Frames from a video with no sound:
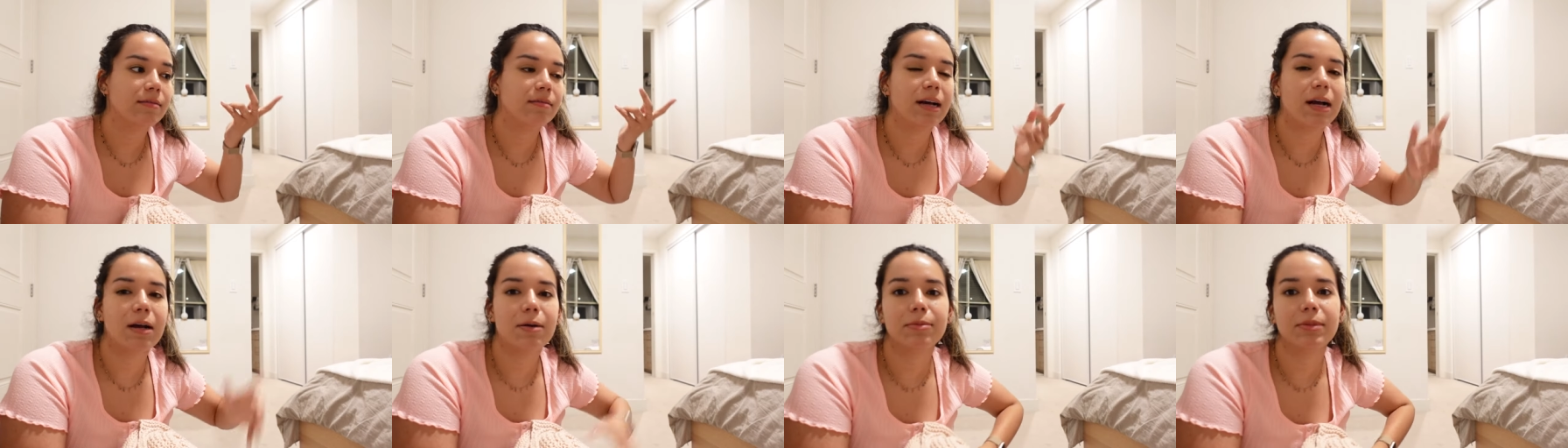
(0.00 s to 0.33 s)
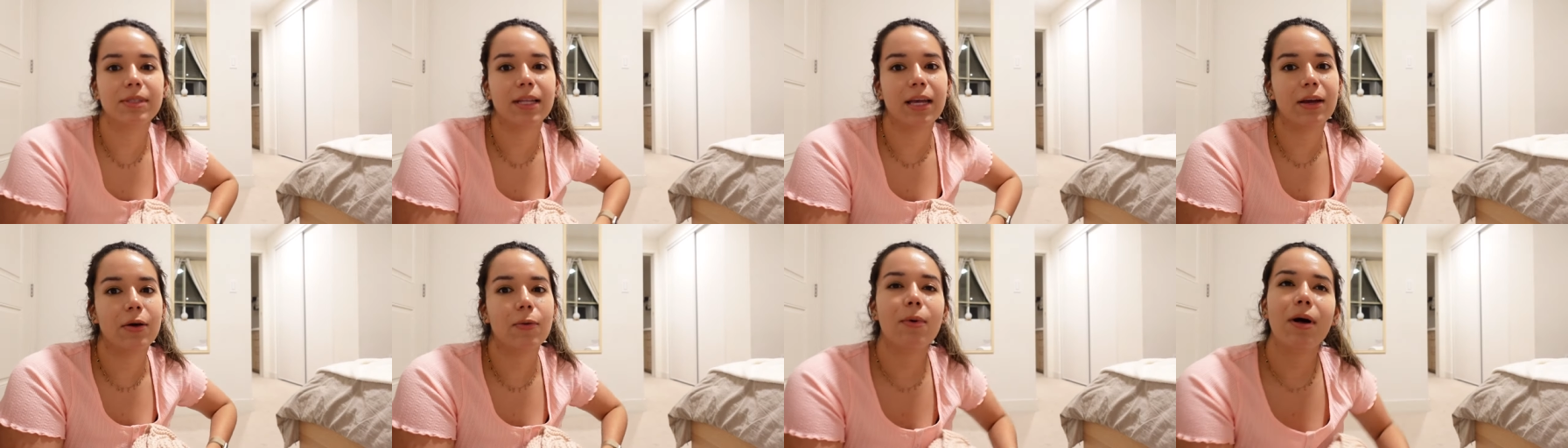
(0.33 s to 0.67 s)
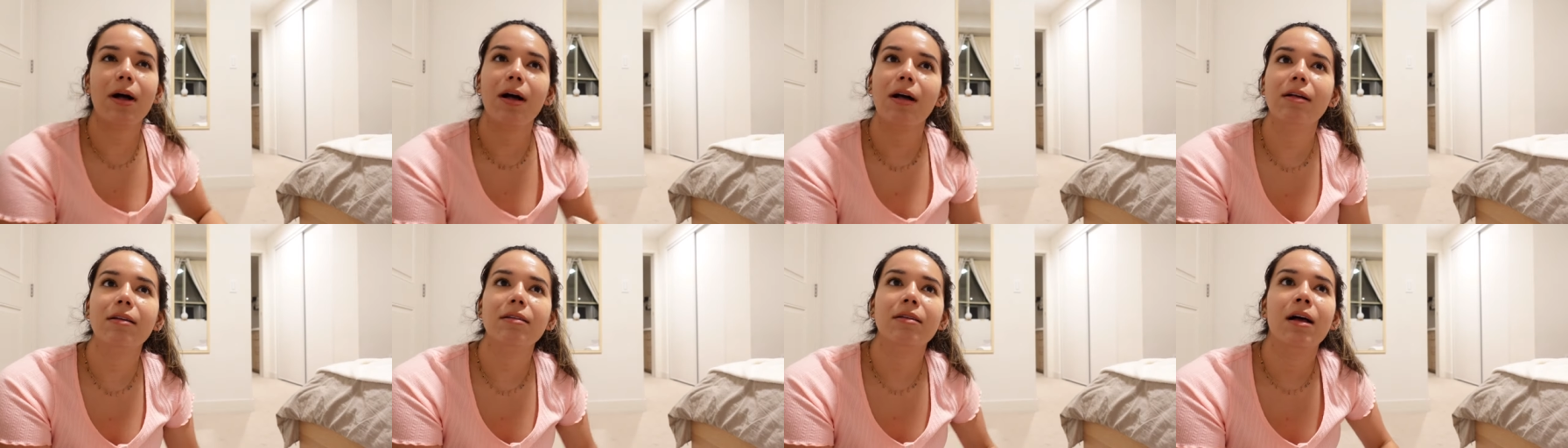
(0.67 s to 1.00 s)
I'm like,
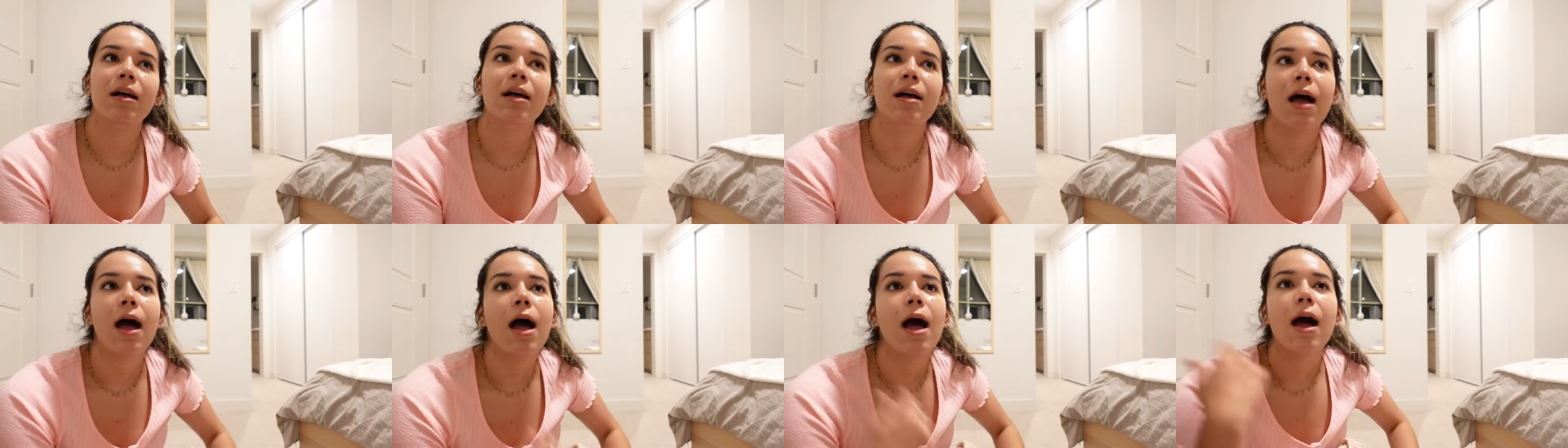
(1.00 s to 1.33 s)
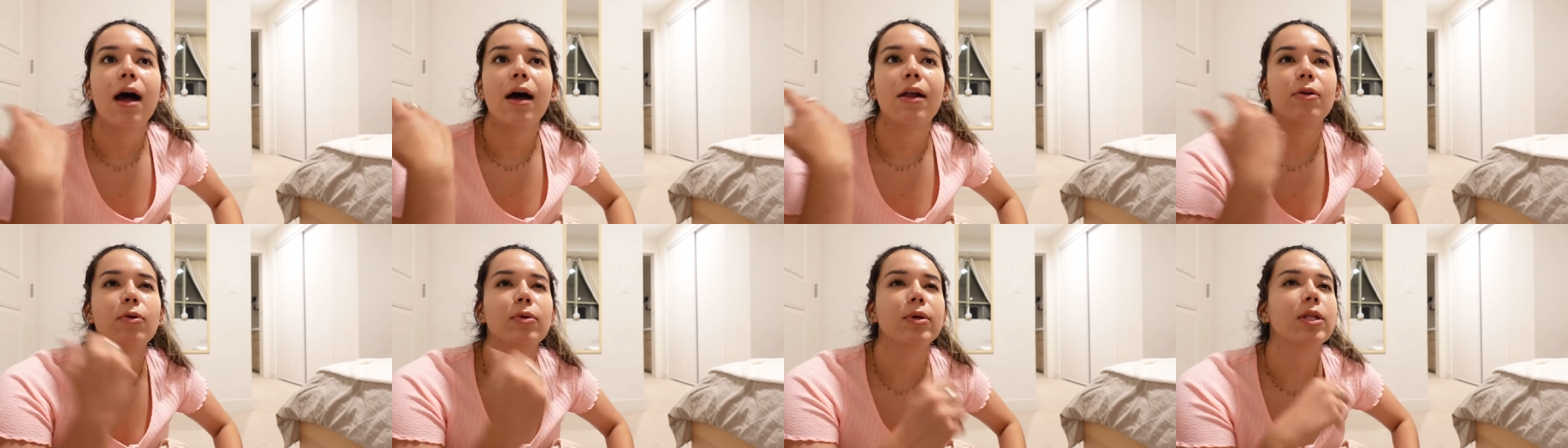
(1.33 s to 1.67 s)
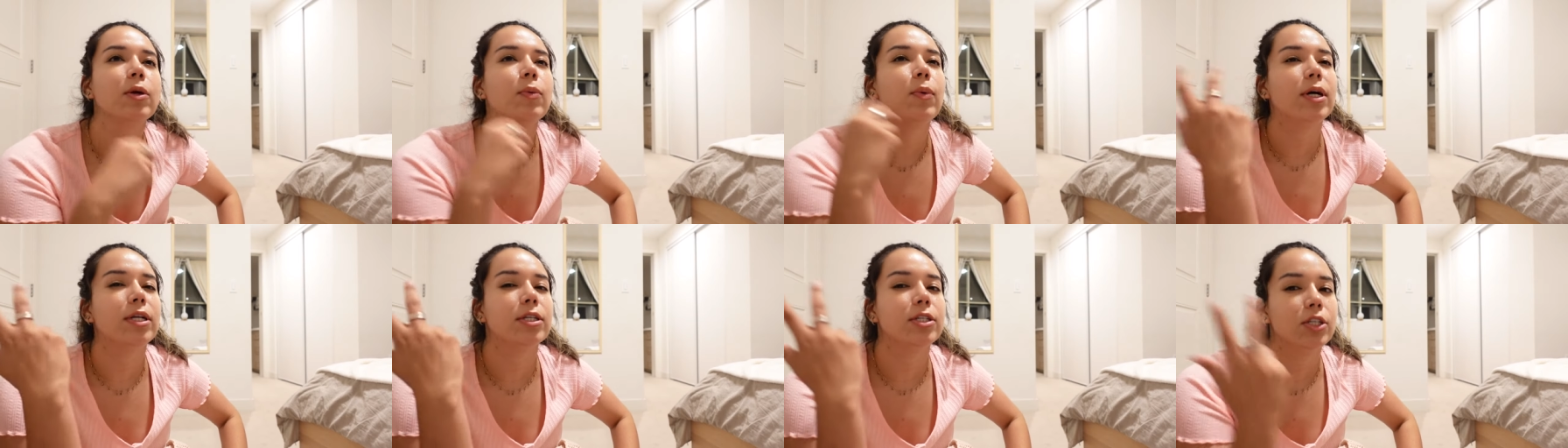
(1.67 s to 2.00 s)
well, I don't really
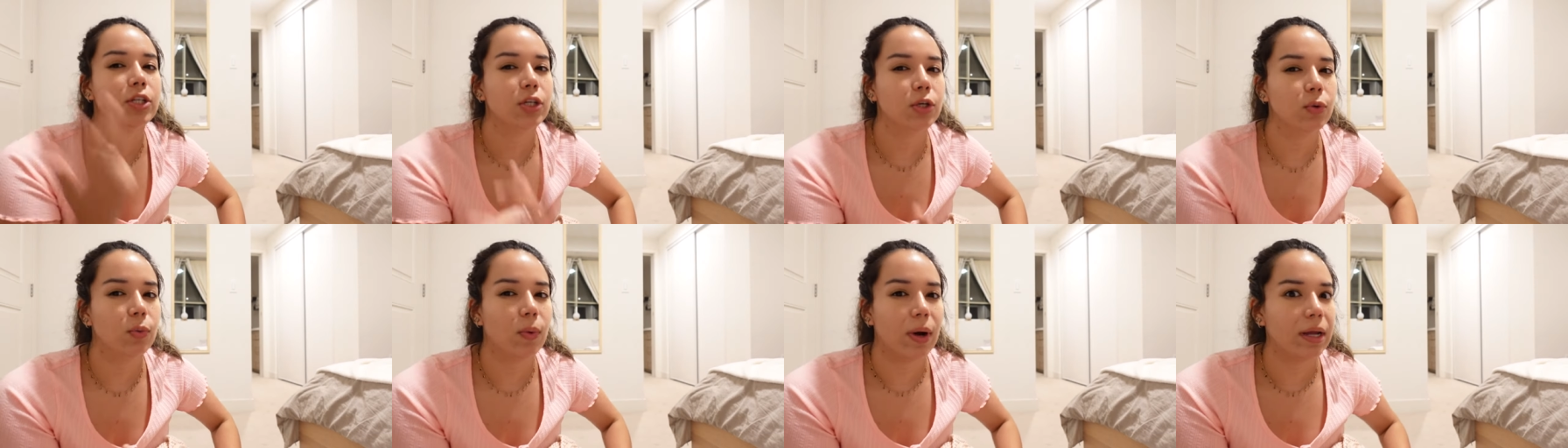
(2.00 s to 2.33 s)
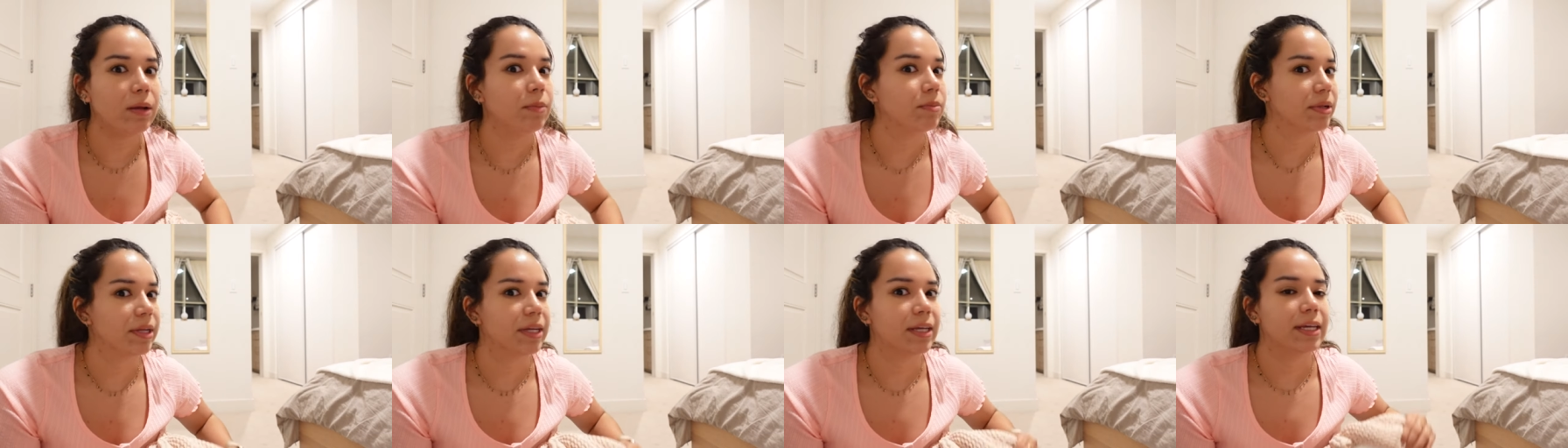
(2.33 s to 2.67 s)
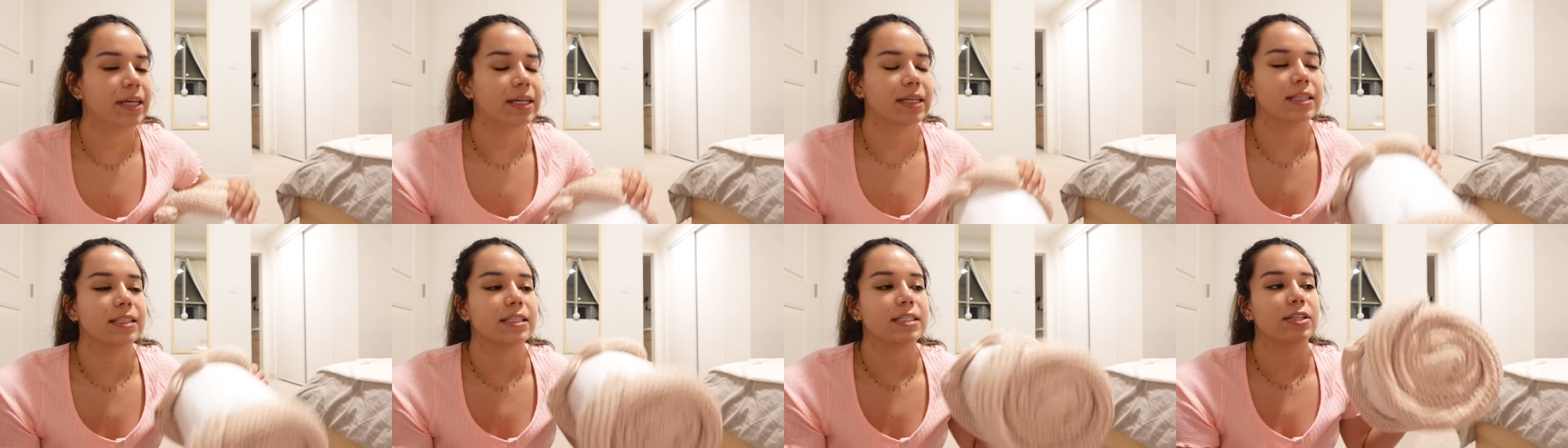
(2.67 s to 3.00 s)
want two white
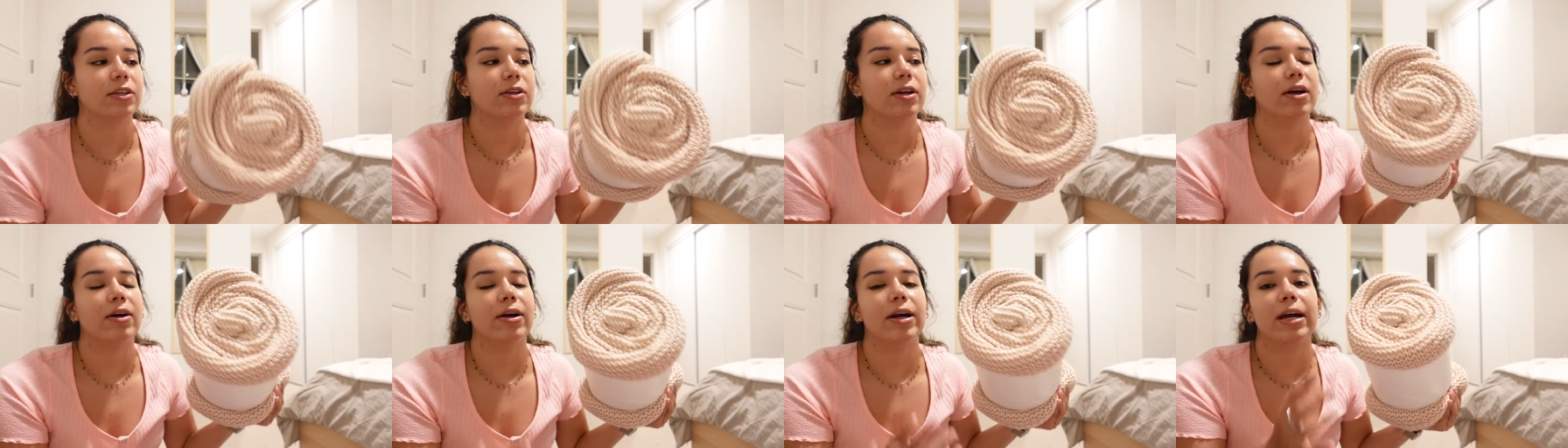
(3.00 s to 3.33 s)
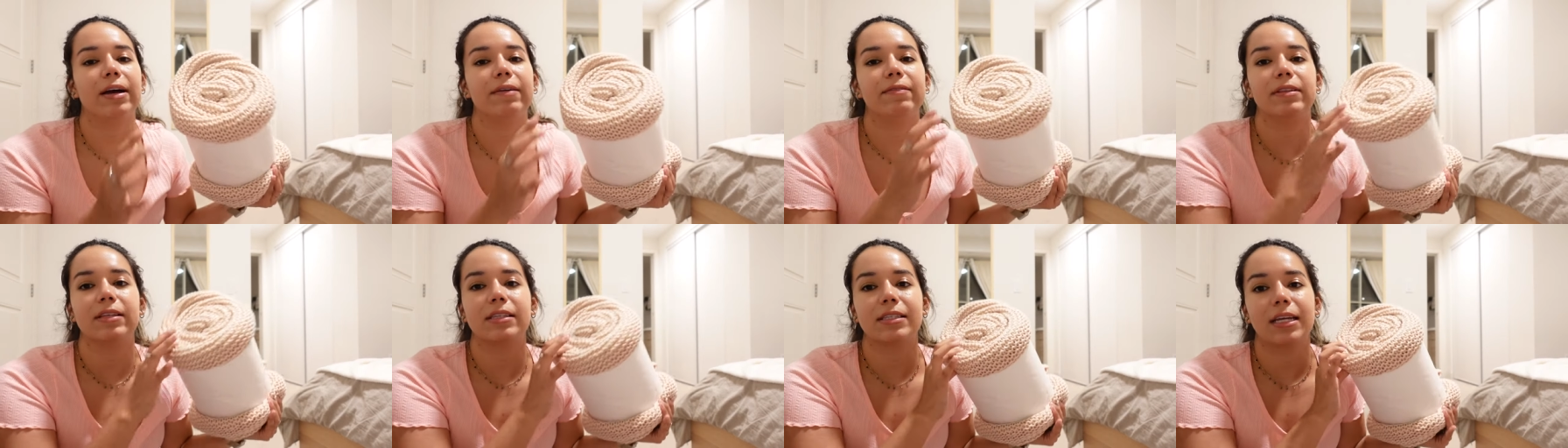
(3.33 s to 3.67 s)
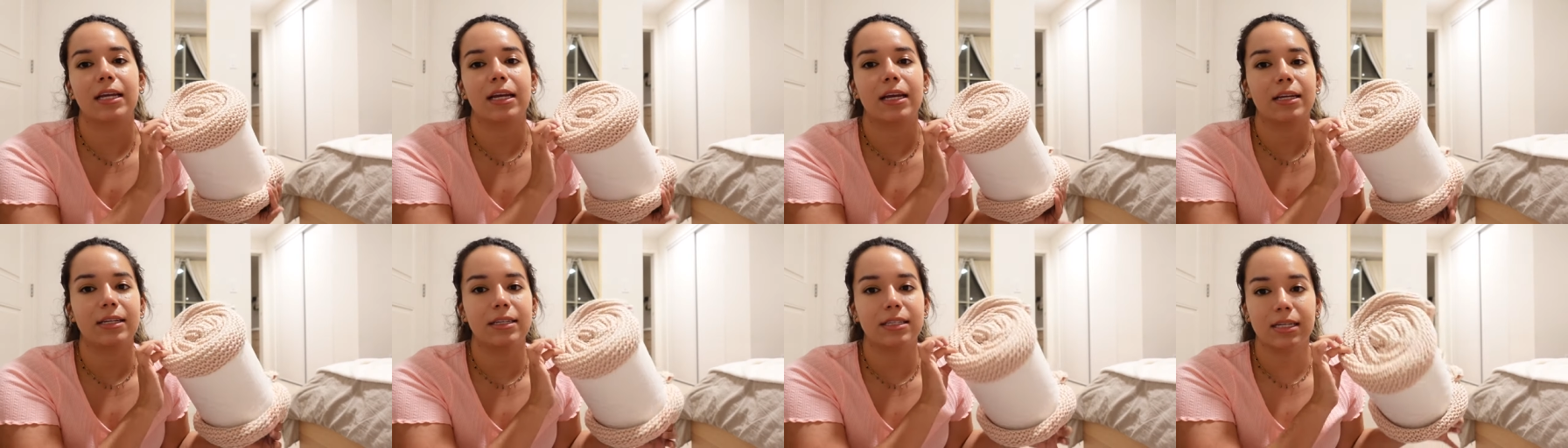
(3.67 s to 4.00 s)
blankets, so now I have this
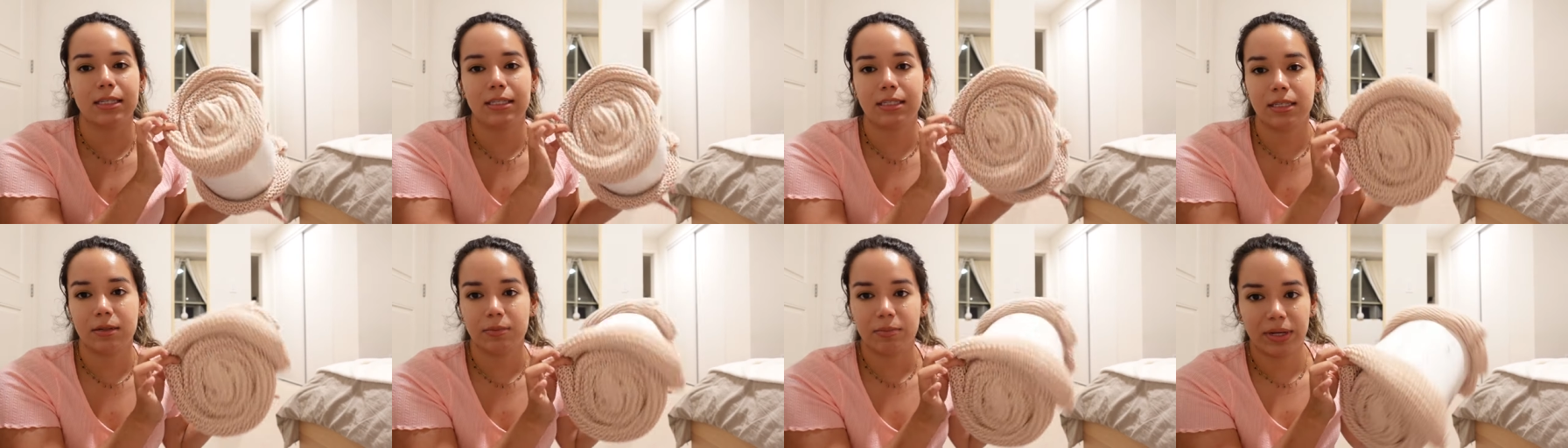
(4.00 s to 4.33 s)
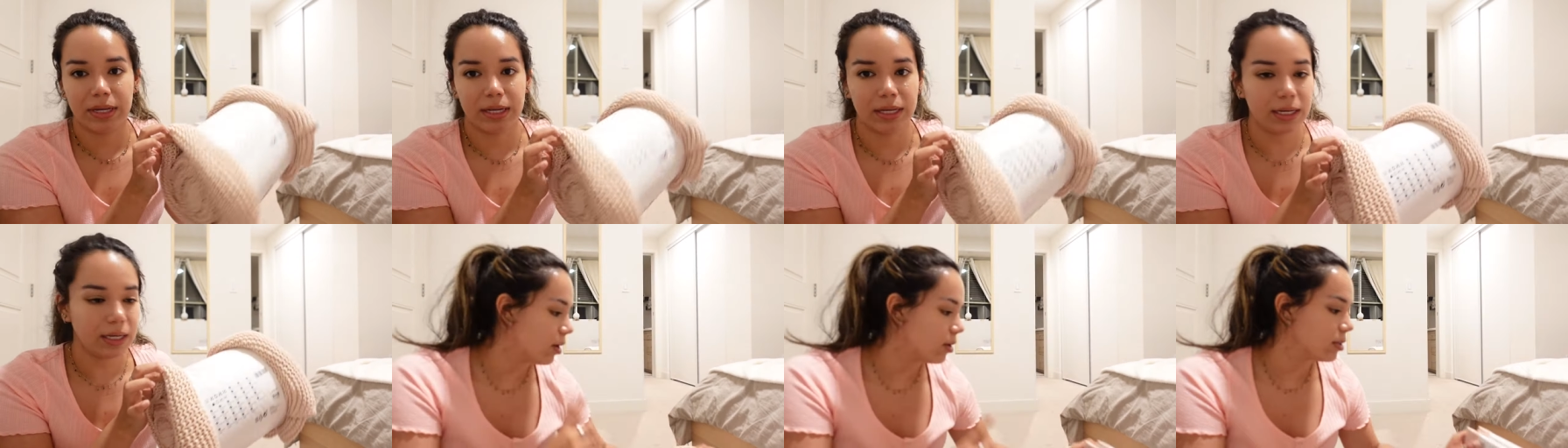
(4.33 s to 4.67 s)
like dusty pink.